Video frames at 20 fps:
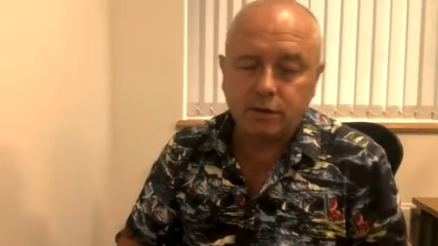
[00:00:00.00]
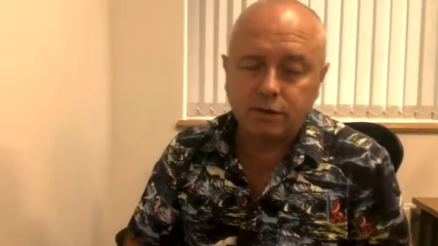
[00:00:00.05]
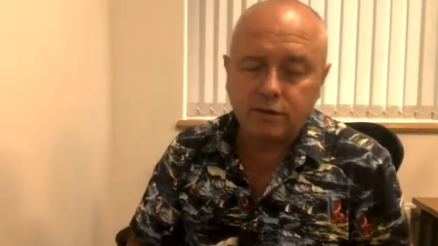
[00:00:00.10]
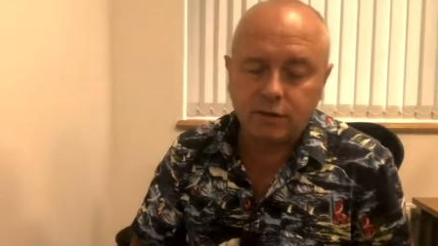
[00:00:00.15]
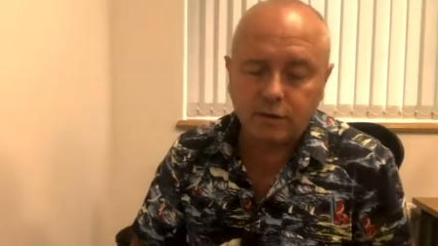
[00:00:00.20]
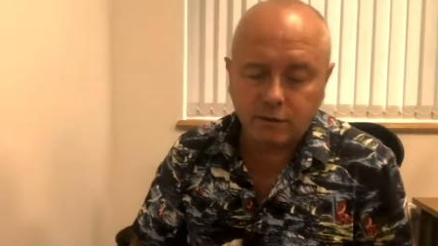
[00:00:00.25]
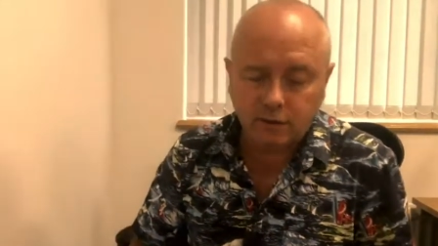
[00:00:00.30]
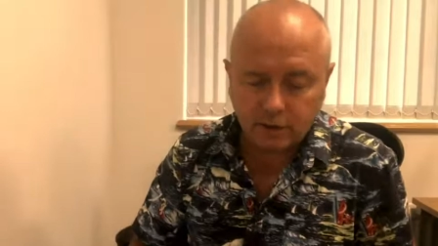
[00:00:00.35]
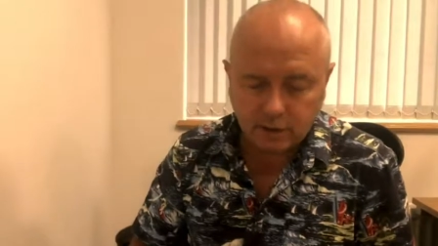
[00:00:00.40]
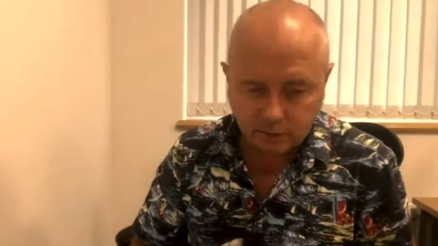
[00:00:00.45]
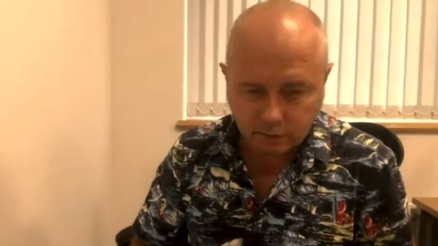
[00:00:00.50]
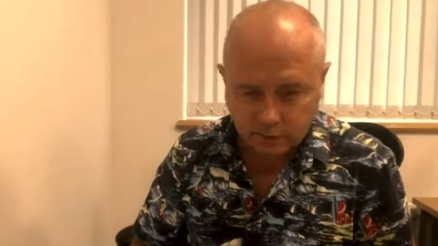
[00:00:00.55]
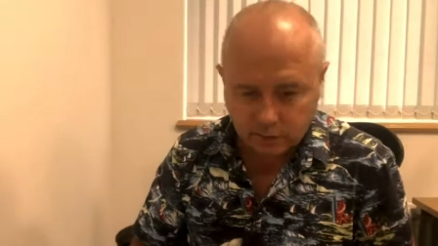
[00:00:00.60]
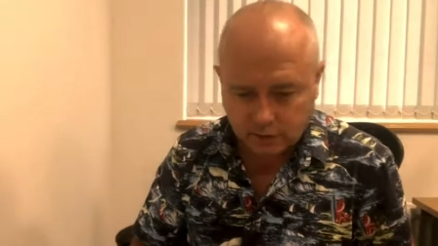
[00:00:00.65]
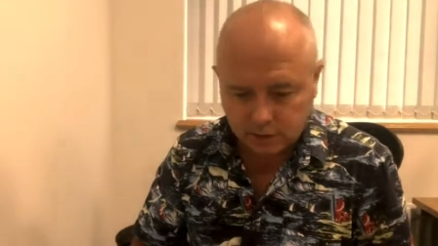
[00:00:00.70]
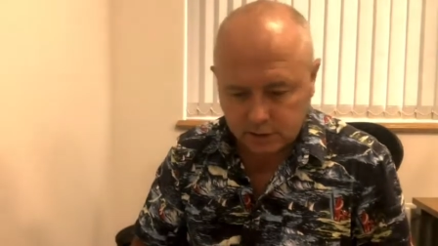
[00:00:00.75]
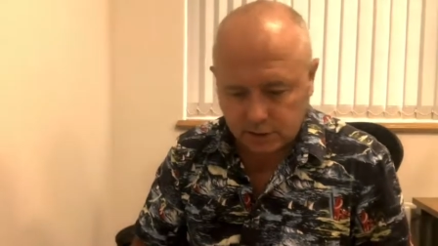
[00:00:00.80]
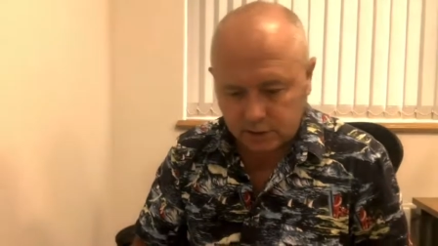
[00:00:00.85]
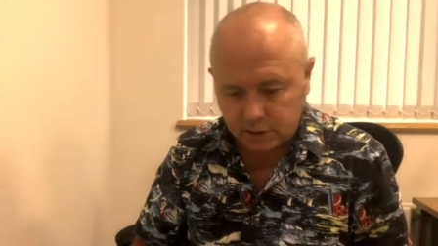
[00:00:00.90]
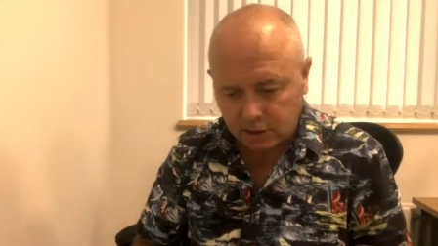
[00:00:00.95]
of how
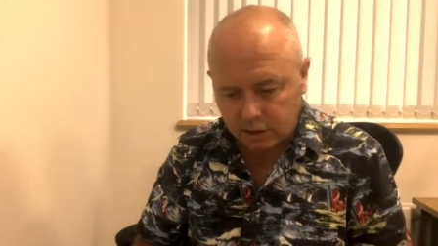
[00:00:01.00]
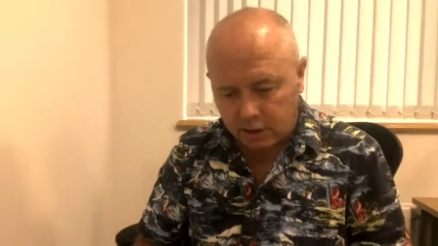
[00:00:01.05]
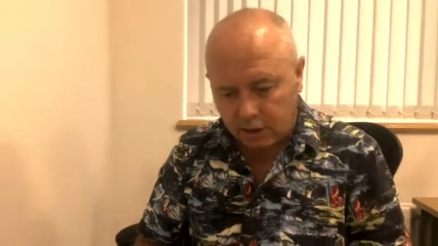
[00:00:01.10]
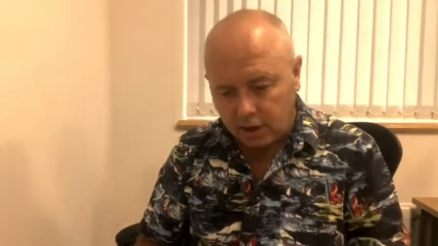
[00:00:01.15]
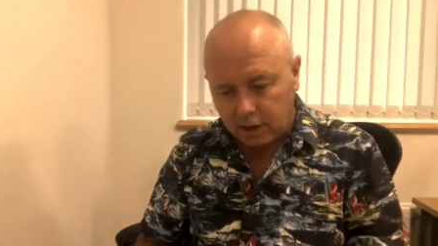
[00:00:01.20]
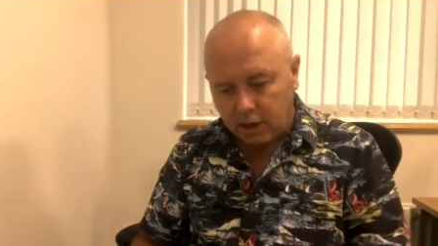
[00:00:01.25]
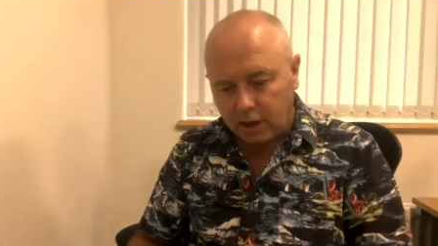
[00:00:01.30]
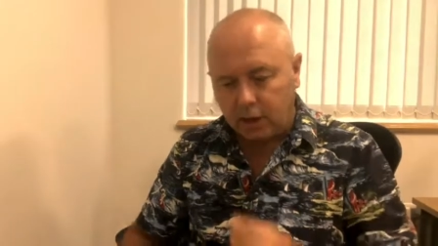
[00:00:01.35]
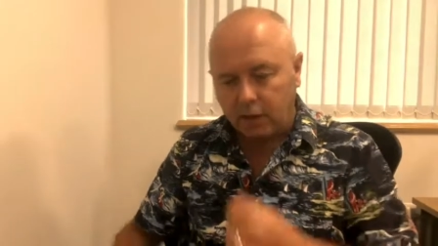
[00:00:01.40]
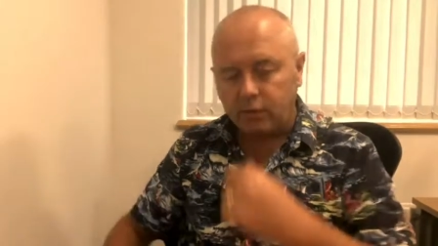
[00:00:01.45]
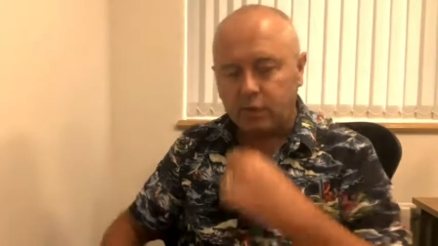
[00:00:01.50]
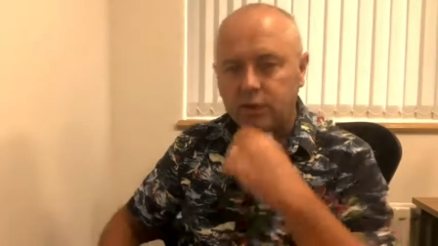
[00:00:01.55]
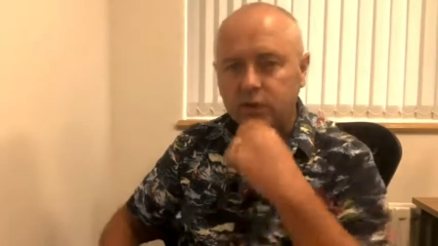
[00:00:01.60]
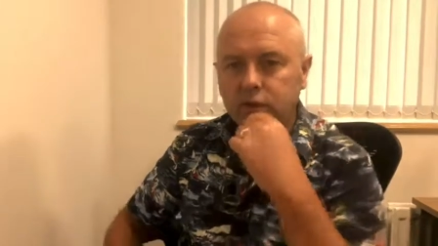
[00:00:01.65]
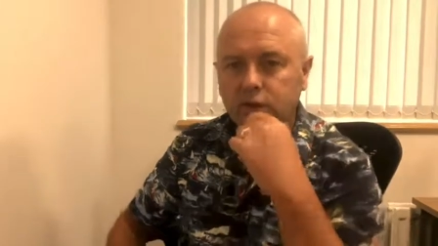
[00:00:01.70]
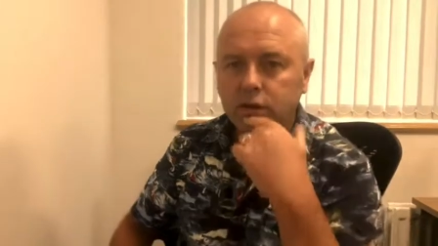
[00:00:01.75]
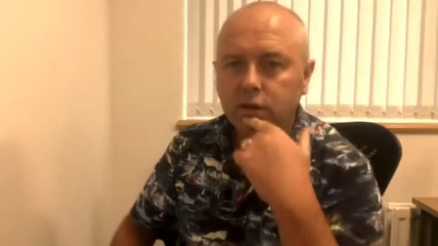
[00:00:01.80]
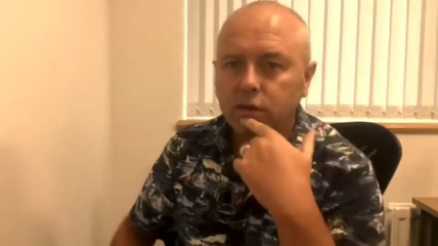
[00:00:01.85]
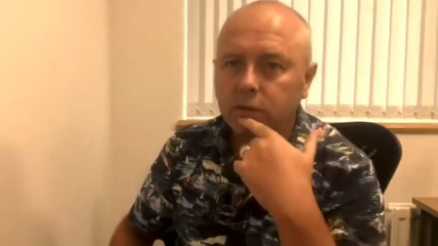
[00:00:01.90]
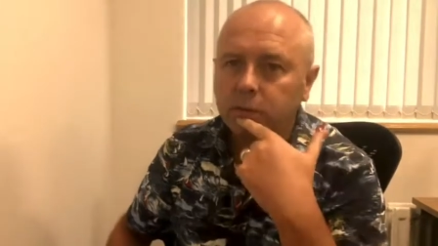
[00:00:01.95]
things
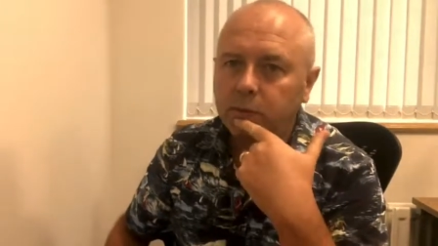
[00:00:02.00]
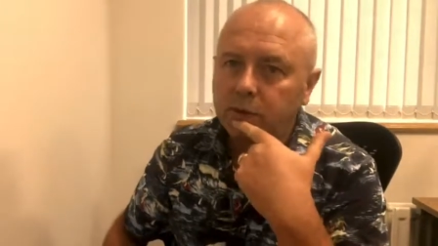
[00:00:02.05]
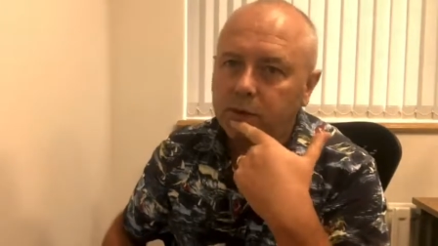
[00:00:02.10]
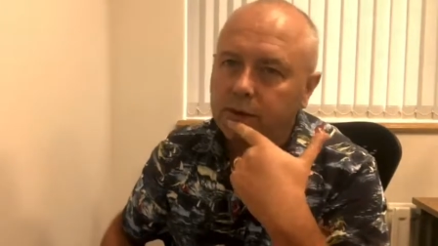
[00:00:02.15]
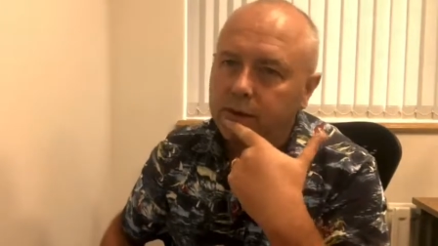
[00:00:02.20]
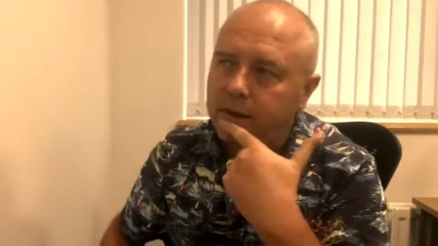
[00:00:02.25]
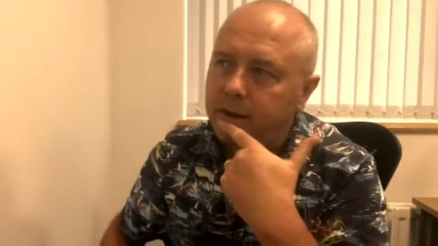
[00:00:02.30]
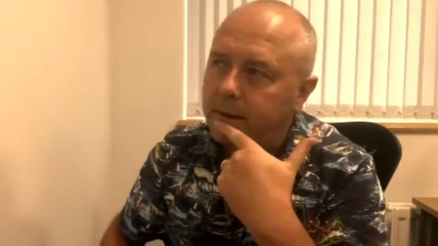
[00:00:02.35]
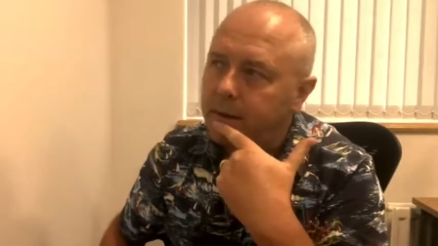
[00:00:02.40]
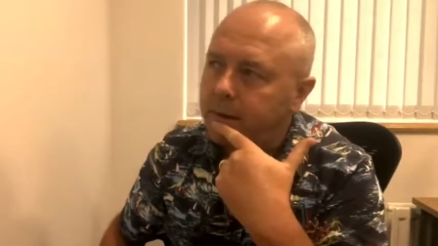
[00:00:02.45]
go, but